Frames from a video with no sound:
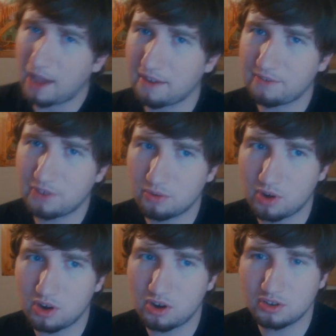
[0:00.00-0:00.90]

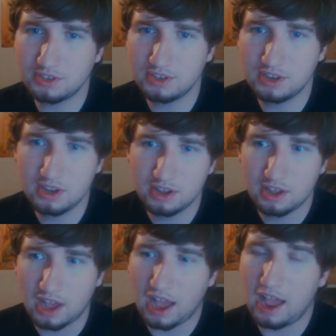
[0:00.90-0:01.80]
afterwards.
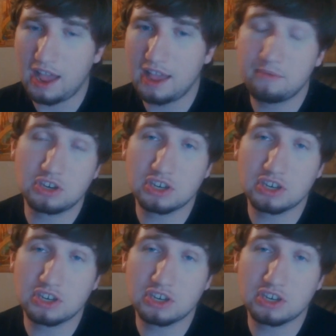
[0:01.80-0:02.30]
I would